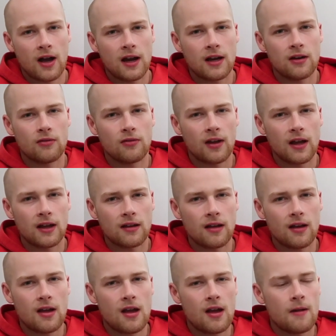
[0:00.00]
kind of like
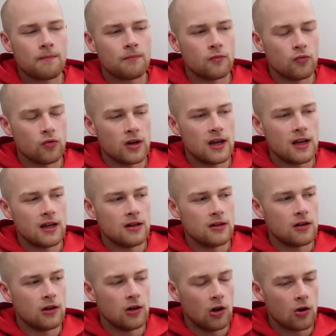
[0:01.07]

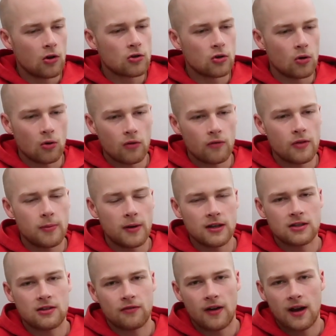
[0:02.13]
really looked all over the
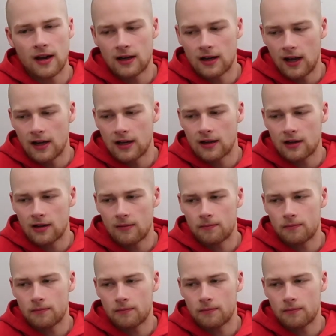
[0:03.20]
place to find like